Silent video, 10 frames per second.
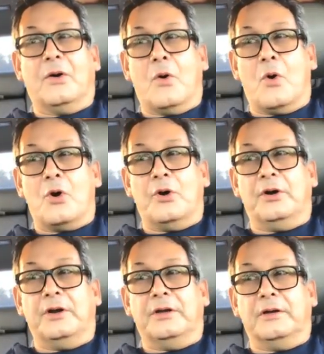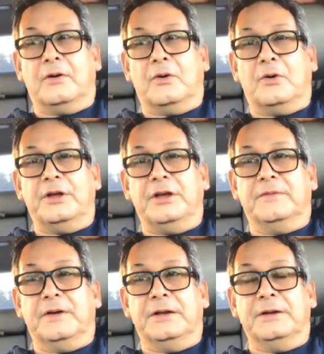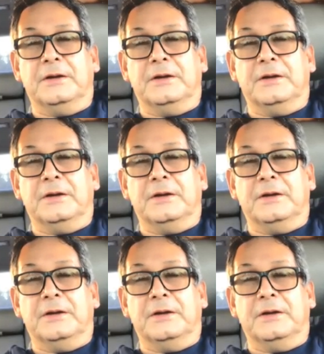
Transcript: or or even